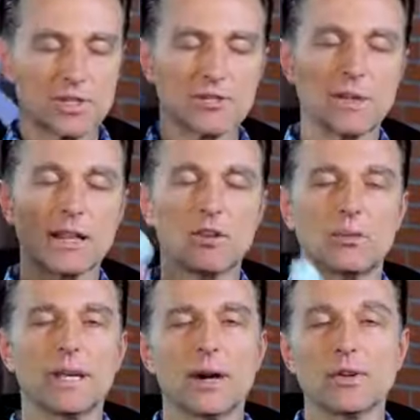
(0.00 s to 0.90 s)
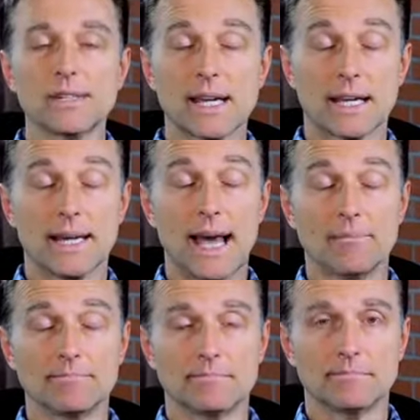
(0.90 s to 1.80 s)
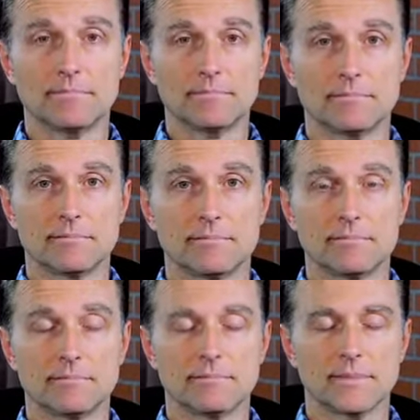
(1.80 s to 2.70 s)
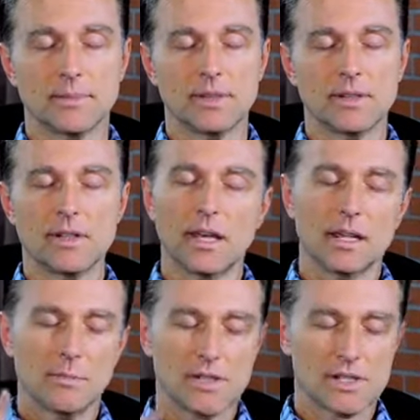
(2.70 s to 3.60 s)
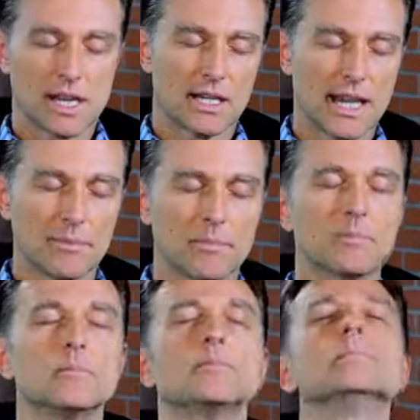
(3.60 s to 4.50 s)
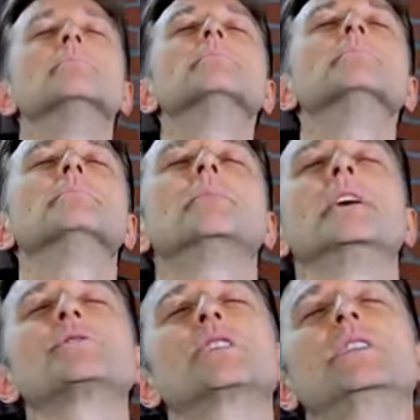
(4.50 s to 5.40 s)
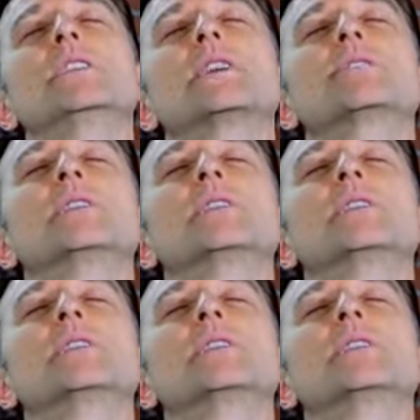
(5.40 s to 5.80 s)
Just from that little bit, I want to take a nap. Let me just take a nap, and I'll see you in the next